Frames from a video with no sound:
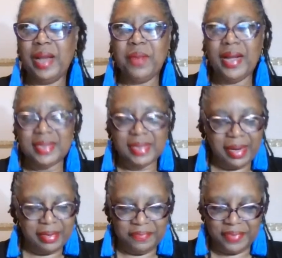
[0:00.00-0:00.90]
watch
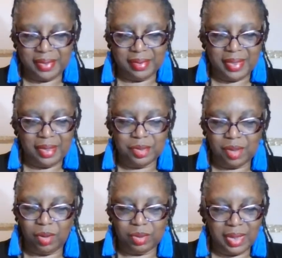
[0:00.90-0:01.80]
Dr. Phil and those
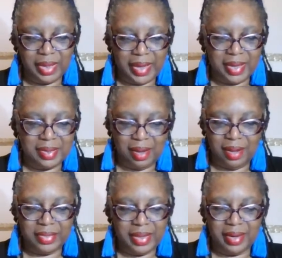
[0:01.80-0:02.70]
older ladies are
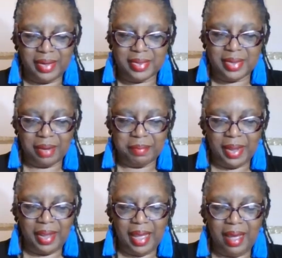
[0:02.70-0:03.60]
on there and they talk
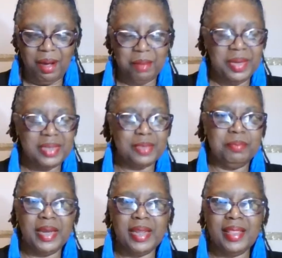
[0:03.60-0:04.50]
about how much
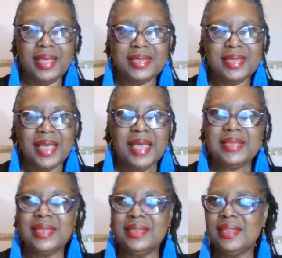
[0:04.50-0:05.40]
money they
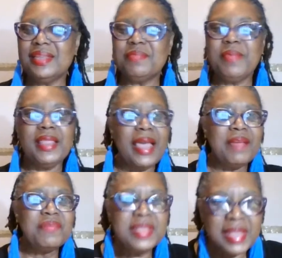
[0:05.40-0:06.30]
send to these men they've
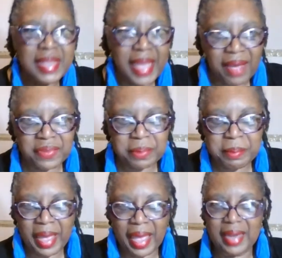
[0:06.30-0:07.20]
never
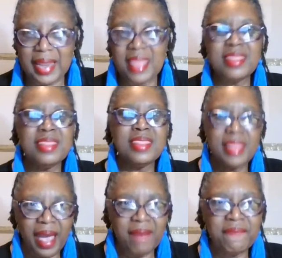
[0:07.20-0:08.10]
met. Never
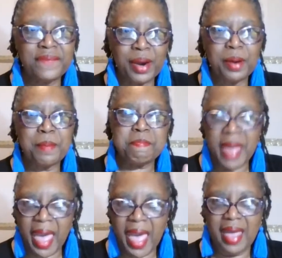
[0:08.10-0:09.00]

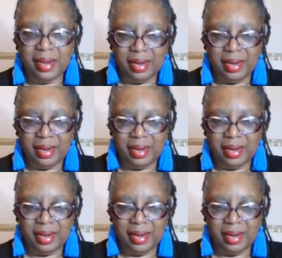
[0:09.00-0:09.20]
met.